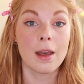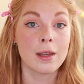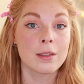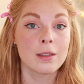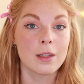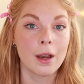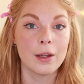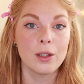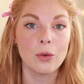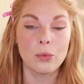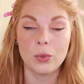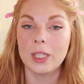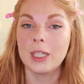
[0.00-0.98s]
And I
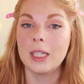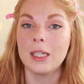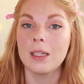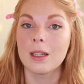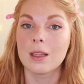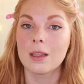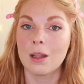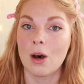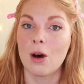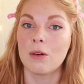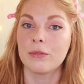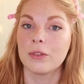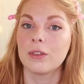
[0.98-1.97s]
really
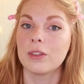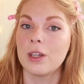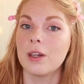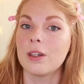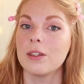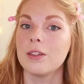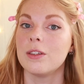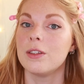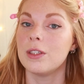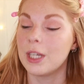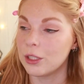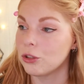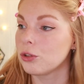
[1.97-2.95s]
love the
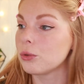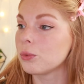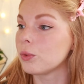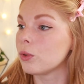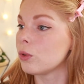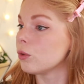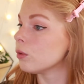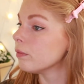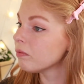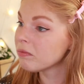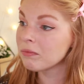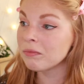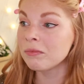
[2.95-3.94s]
natural,
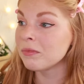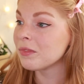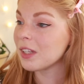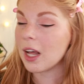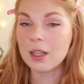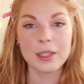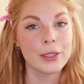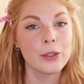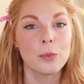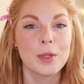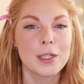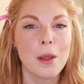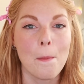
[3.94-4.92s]
a little
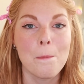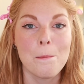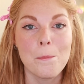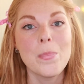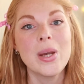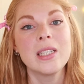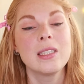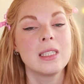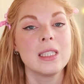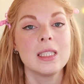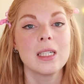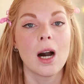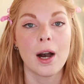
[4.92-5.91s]
bit
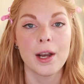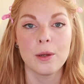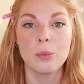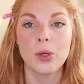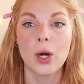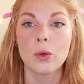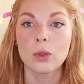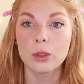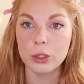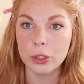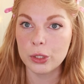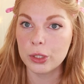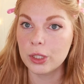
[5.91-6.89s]
messy eyebrow
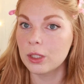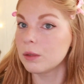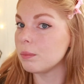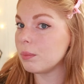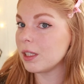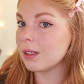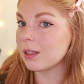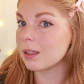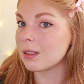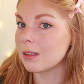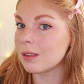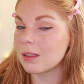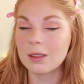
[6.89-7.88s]
look
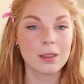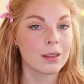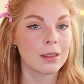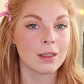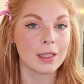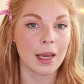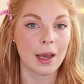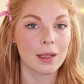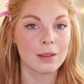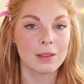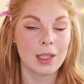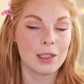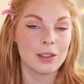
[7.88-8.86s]
because,
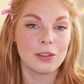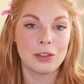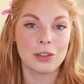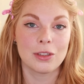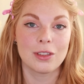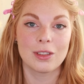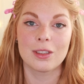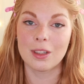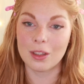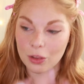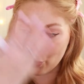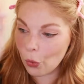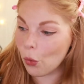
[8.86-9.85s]
yeah, that is just
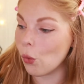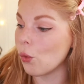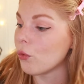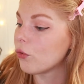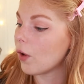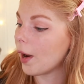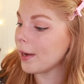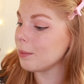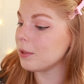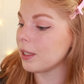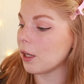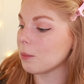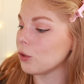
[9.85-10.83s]
the whole vibe
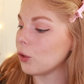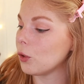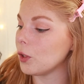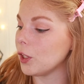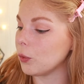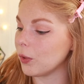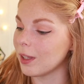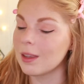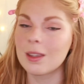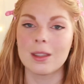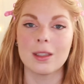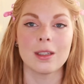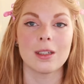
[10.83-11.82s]
that I'm going
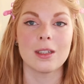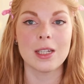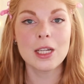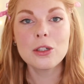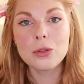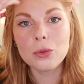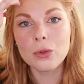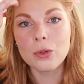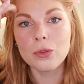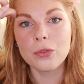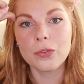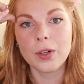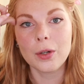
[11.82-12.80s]
with. The
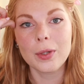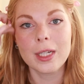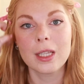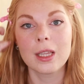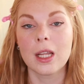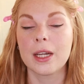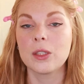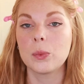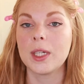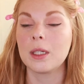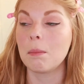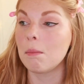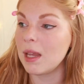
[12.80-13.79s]
natural, very
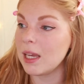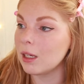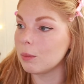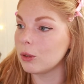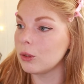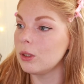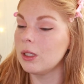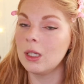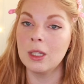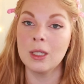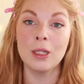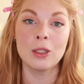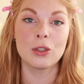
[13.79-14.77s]
lightweight makeup look.
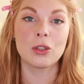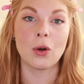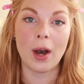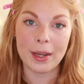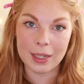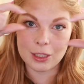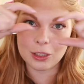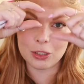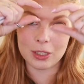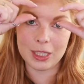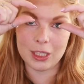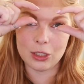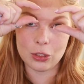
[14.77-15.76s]
So I
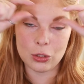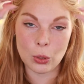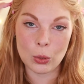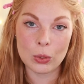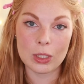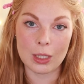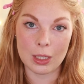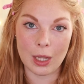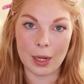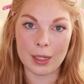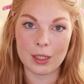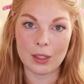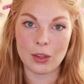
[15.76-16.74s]
actually don't
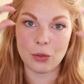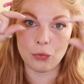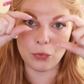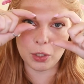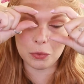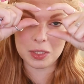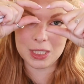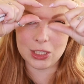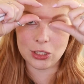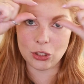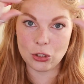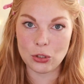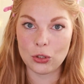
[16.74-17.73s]
like the very
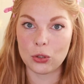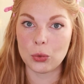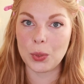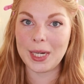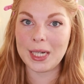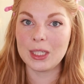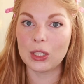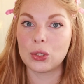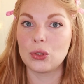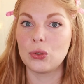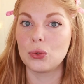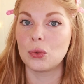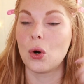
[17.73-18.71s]
straight
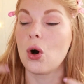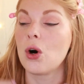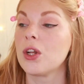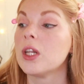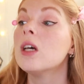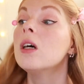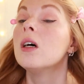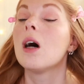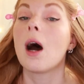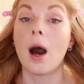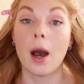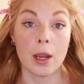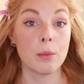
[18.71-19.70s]
drawn
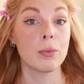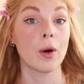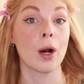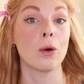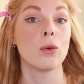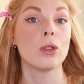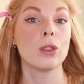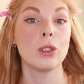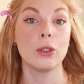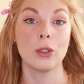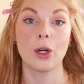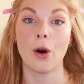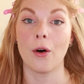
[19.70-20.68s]
eyebrow
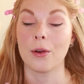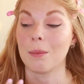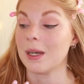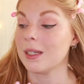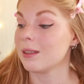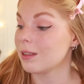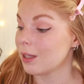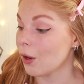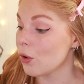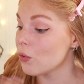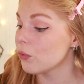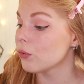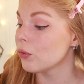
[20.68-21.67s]
look on
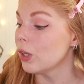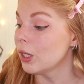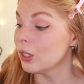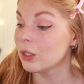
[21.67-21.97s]
myself.